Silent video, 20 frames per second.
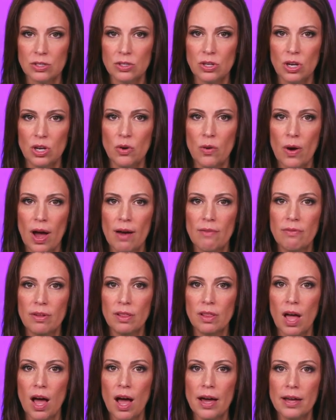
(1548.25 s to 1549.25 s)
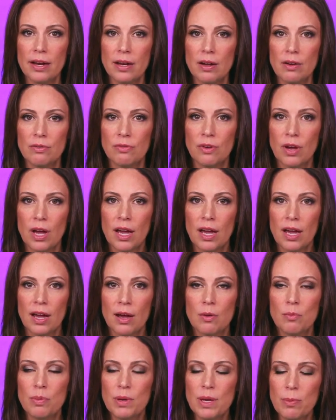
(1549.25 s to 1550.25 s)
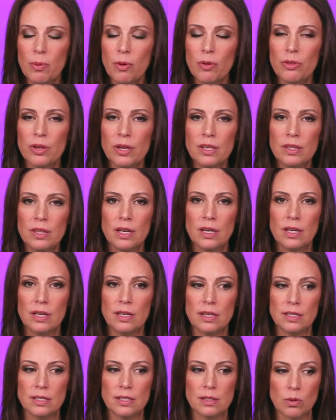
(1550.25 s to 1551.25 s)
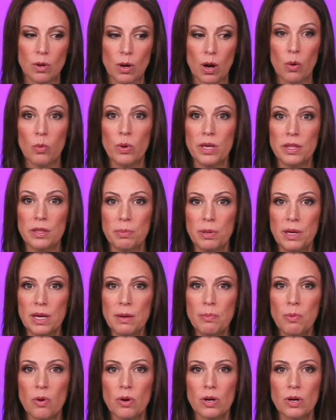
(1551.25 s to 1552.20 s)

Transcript: So you have a lot of people think that it is we the people.